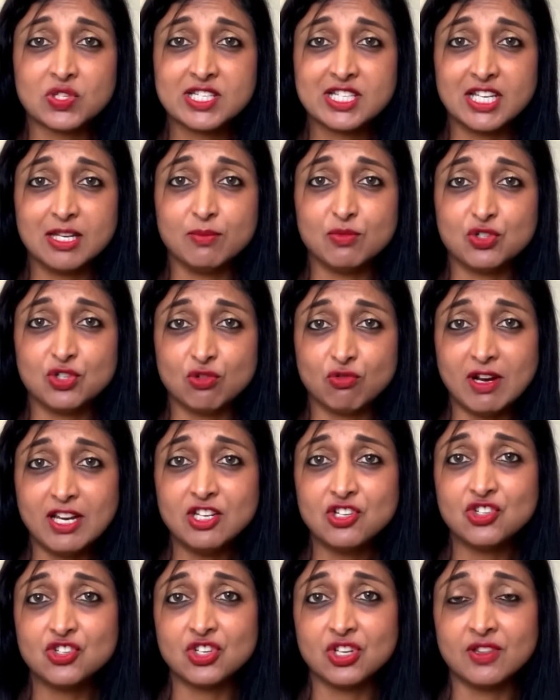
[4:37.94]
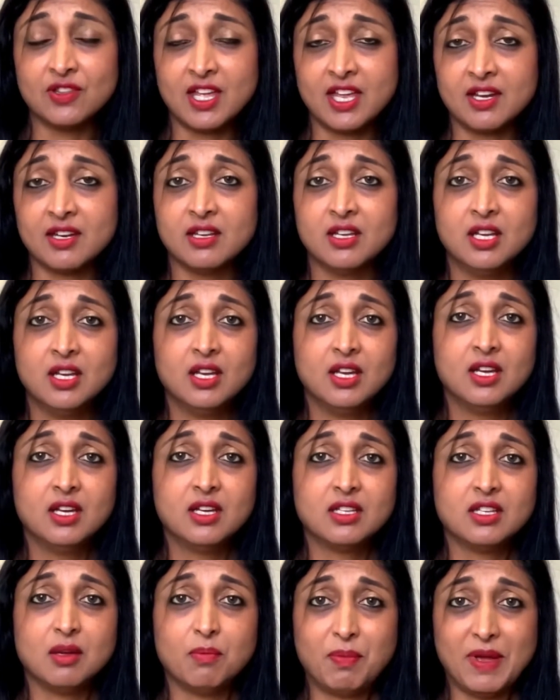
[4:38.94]
sleep duration, then
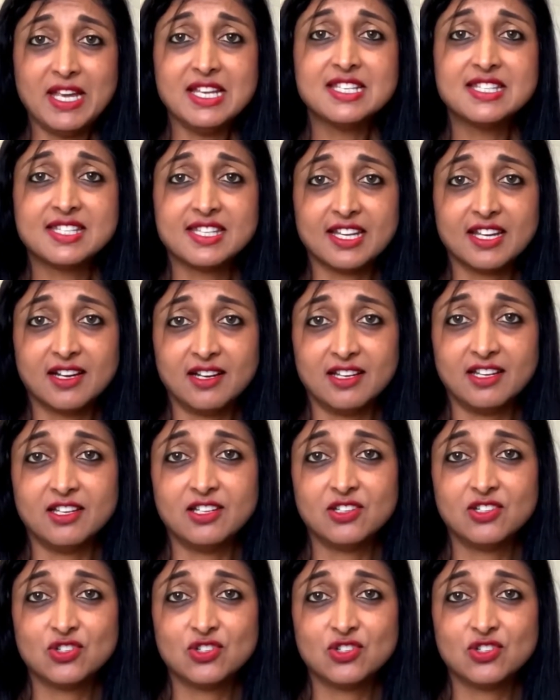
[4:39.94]
you're basically